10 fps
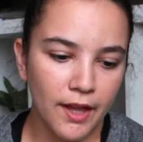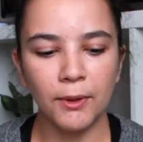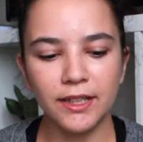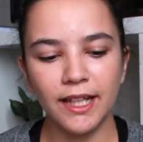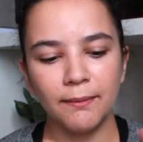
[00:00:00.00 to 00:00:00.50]

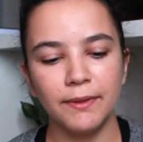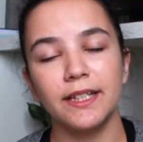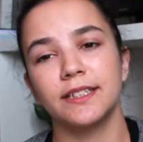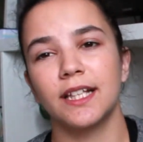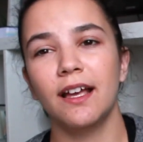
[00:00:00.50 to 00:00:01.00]
Among them
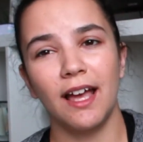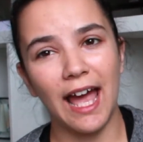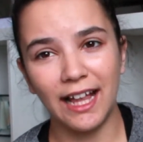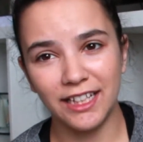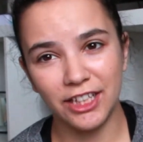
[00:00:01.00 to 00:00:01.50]
is
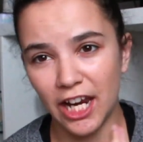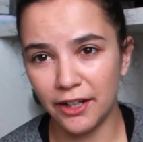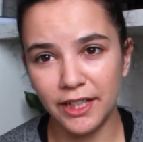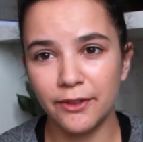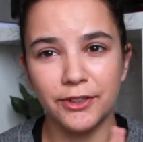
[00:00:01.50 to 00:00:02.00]
Ali
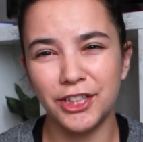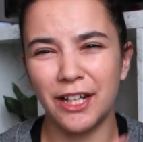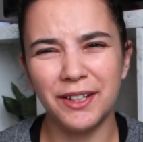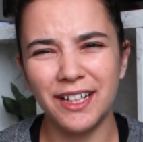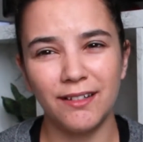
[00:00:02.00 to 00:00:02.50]
Cherry or
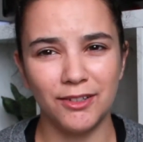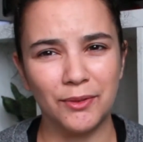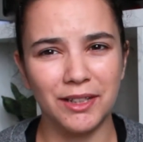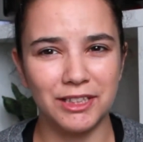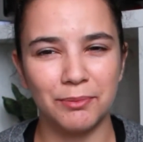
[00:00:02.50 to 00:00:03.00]
Sherry, I don't
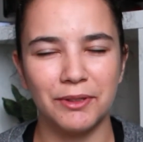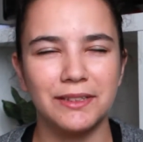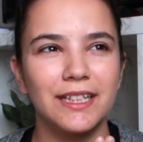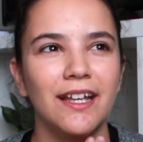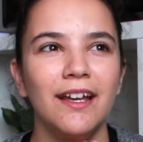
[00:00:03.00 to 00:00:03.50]
know how she
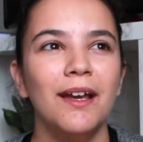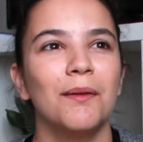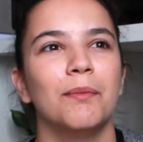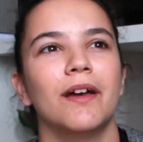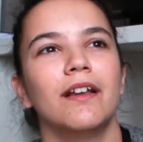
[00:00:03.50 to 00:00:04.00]
pronounced it,
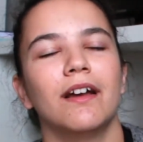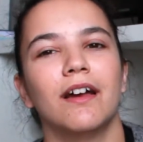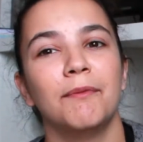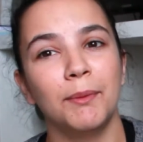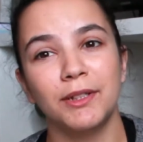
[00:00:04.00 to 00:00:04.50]
but
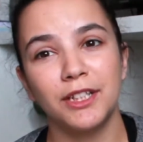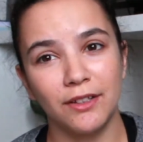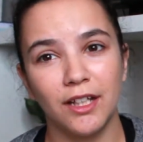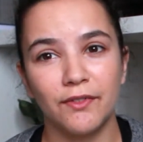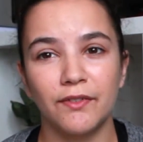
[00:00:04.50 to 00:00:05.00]
I've been watching
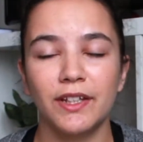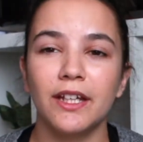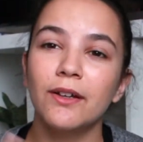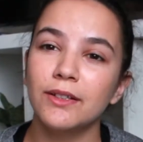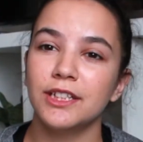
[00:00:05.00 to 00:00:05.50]
a lot of her
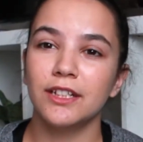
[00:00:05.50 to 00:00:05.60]
videos.